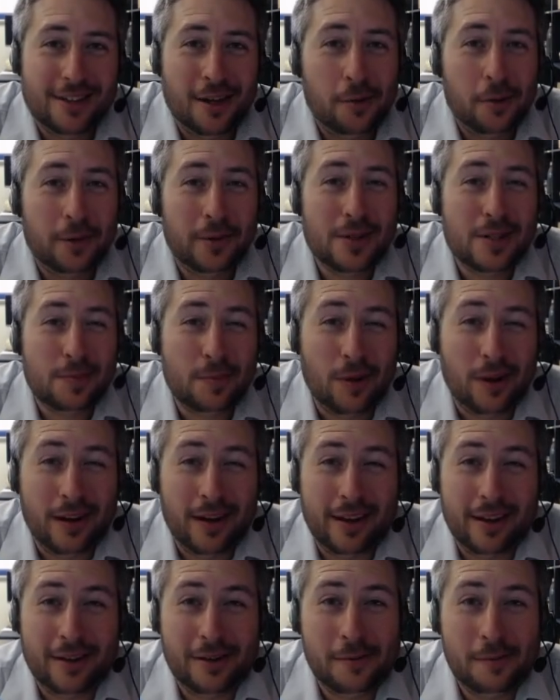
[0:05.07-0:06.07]
want to inspire
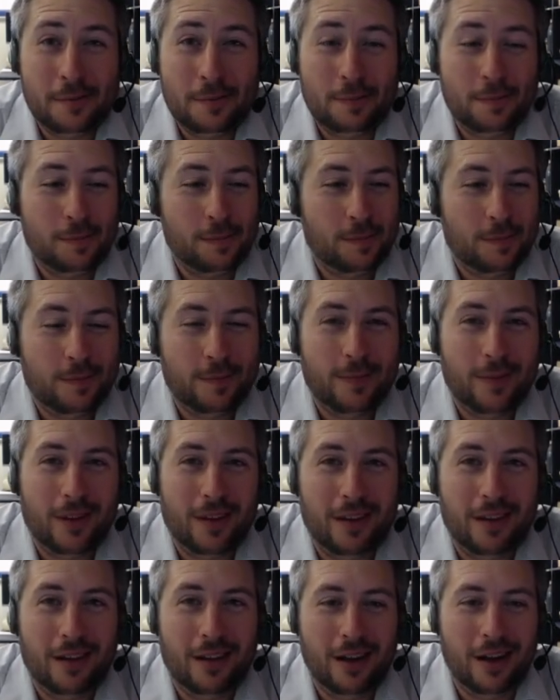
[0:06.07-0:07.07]
you.
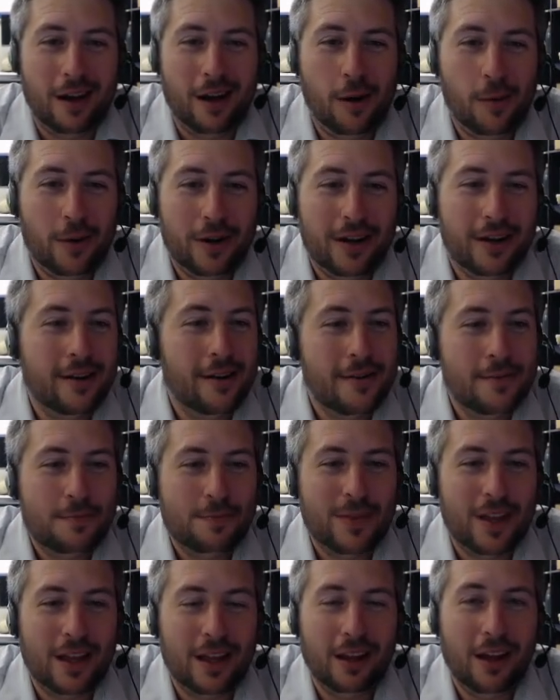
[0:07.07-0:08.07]
I want to
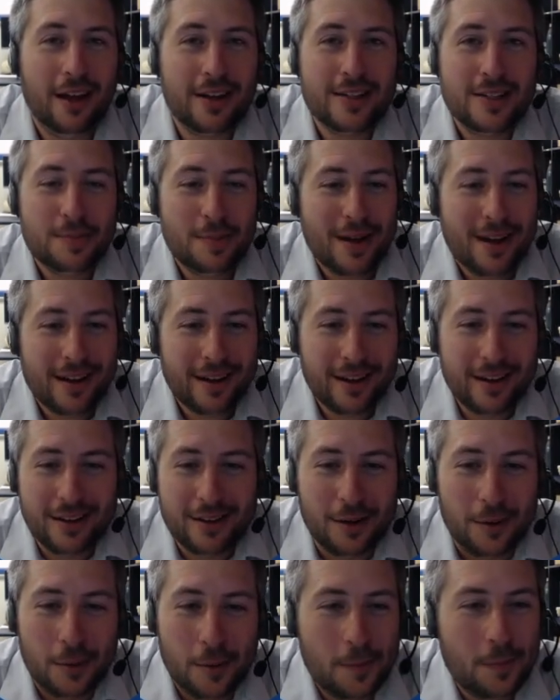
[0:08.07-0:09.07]
light a spark in
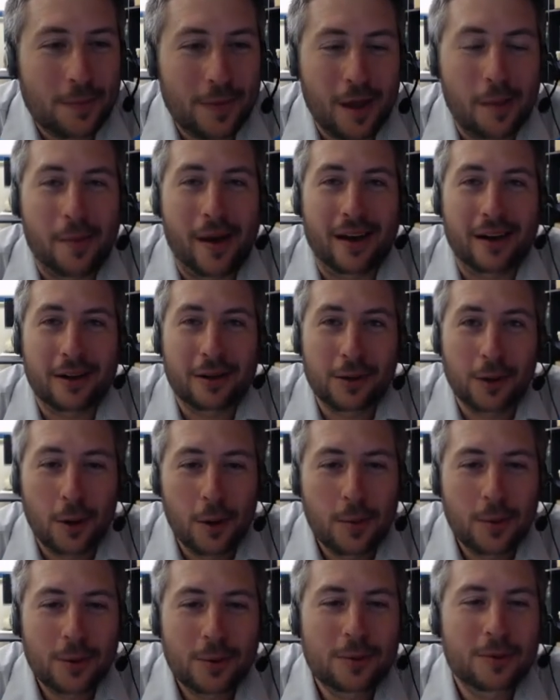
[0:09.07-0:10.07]
you about
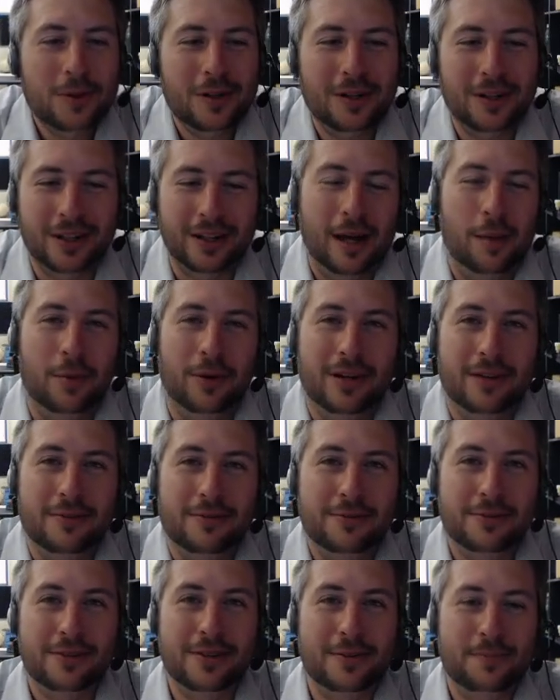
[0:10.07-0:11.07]
global
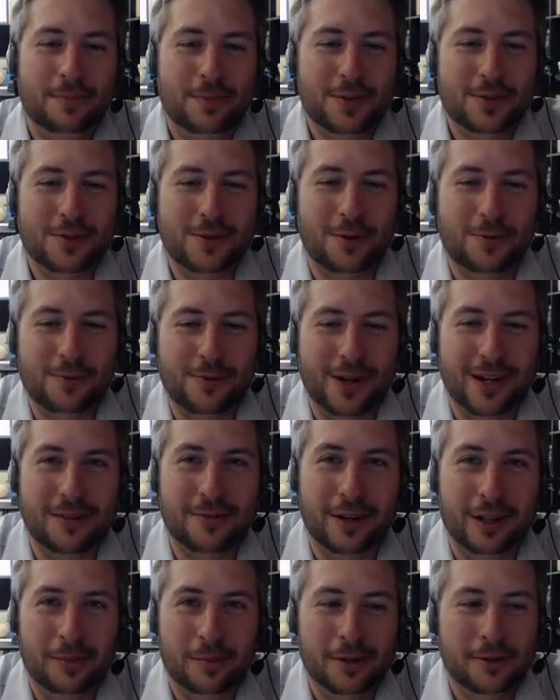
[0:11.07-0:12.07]
collaborative software
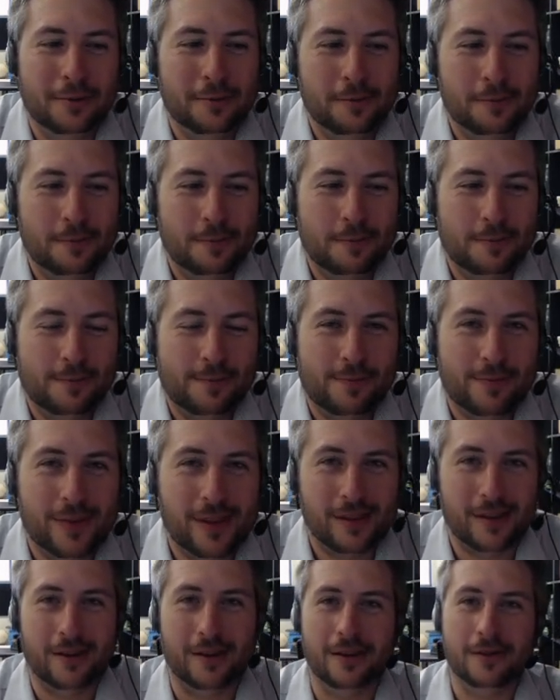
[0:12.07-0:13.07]
development.
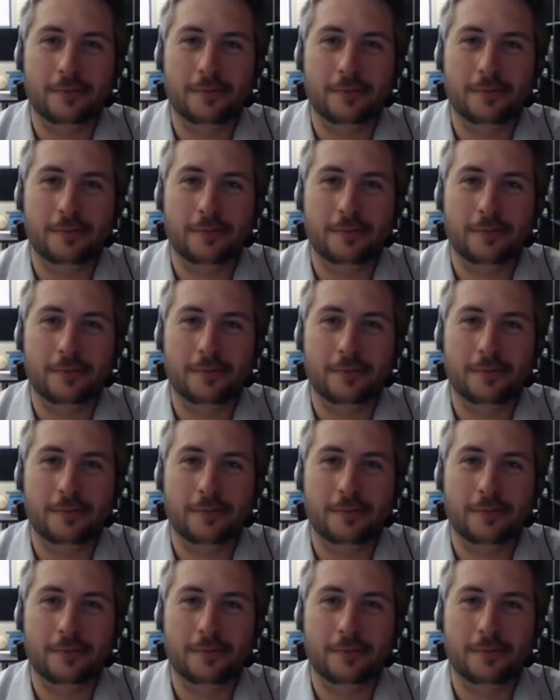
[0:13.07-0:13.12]
Hi,